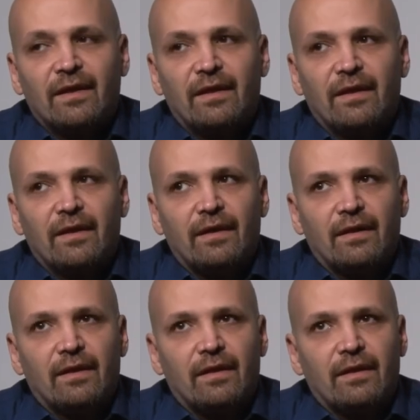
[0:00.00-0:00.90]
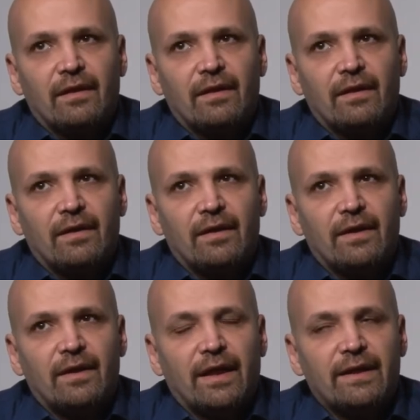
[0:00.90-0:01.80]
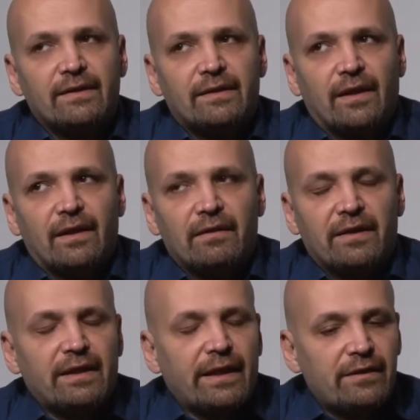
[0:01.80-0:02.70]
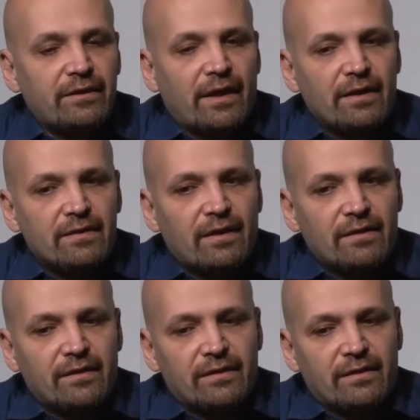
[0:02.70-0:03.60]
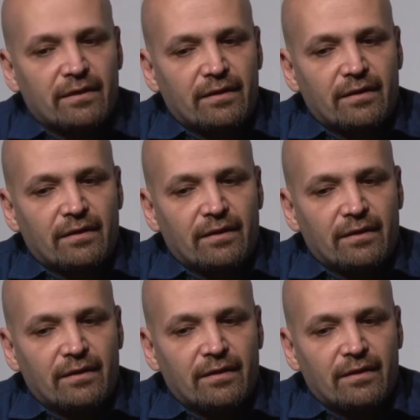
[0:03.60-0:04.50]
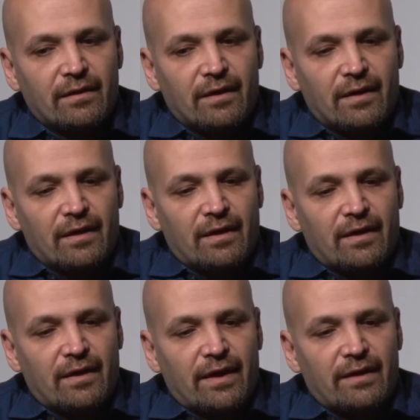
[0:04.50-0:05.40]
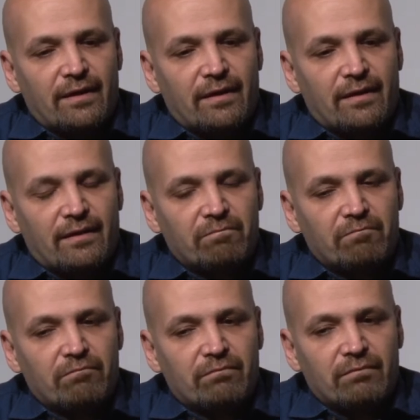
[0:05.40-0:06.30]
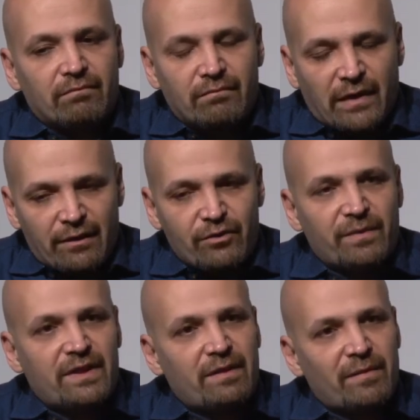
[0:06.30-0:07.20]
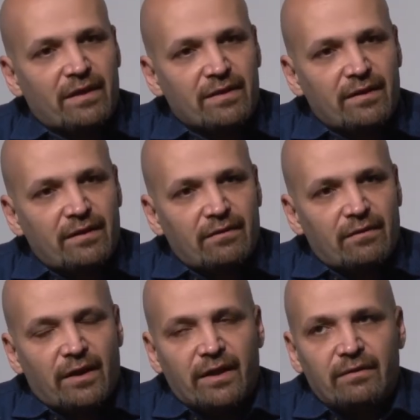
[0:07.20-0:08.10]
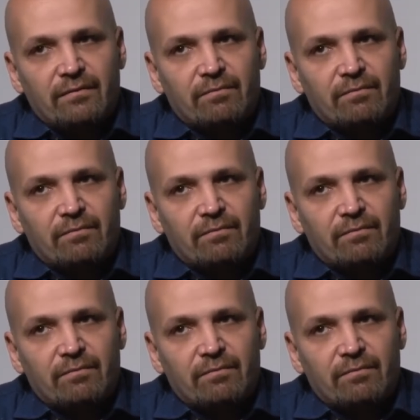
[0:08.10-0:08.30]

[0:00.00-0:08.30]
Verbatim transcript: Uh, and uh, then later I started uh, an um, LGBT magazine online,